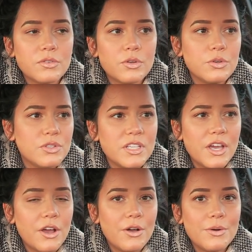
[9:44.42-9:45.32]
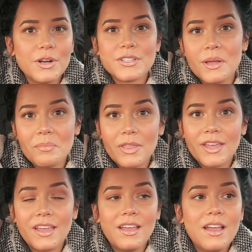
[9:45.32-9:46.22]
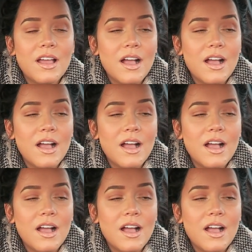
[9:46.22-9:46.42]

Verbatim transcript: Cusio or something,